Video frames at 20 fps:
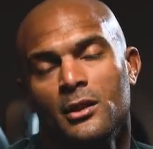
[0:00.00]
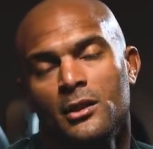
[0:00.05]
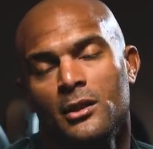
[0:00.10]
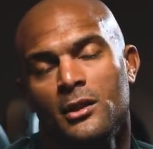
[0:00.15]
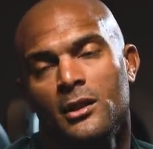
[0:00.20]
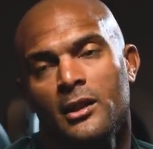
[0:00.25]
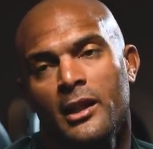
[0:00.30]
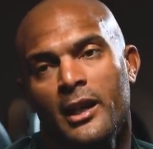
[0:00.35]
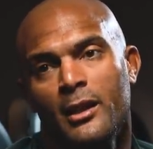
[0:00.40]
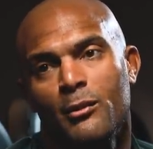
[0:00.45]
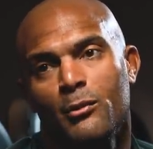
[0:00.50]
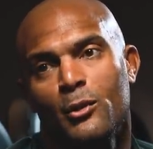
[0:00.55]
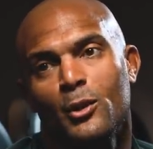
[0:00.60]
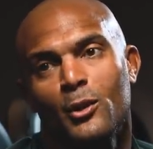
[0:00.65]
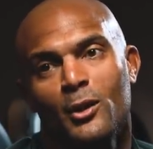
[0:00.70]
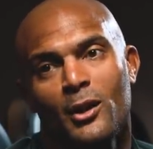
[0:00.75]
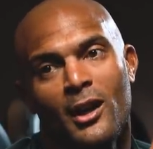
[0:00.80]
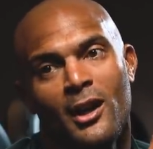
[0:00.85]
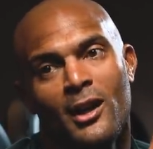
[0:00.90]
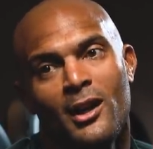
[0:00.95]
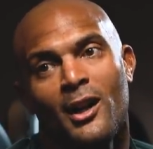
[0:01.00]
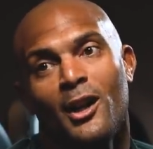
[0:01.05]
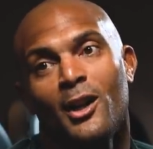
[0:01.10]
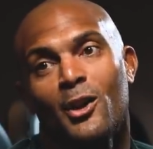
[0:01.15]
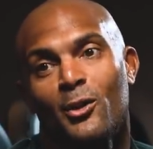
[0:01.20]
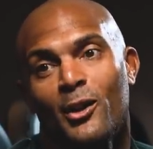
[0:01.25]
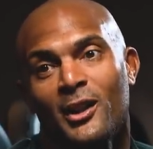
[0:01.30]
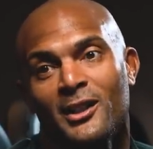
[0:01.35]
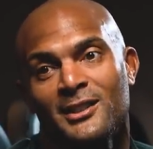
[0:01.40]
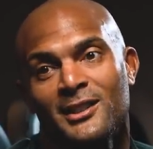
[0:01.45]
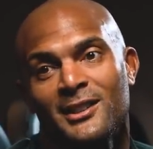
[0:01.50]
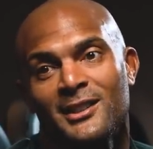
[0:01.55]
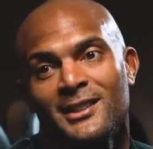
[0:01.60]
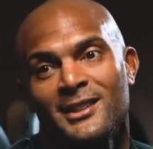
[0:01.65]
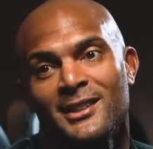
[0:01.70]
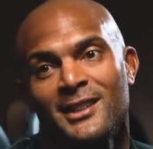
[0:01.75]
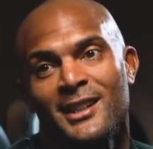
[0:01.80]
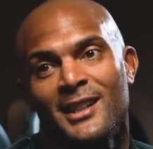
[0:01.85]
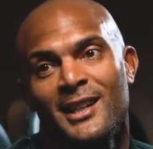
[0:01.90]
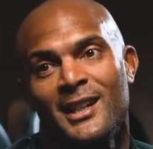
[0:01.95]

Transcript: you came for a lot of crosses,